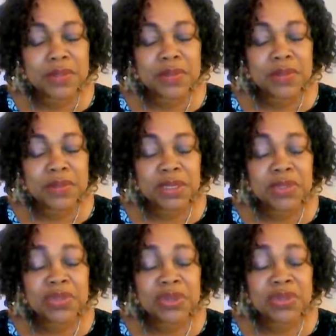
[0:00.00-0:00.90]
See
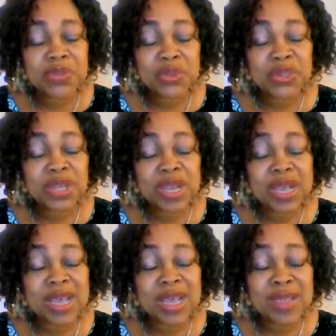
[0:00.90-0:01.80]
through your spiritual
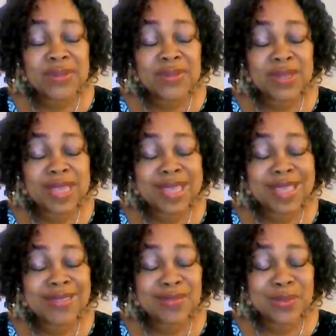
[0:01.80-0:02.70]
eyes, see the
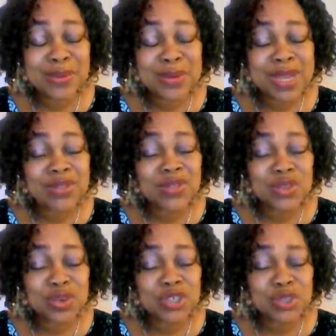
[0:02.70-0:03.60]
hands of God as
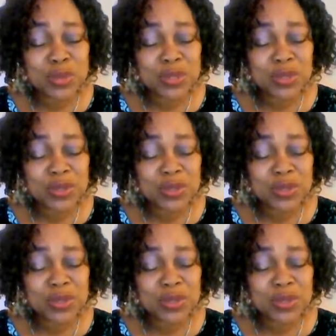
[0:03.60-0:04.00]
stretched towards you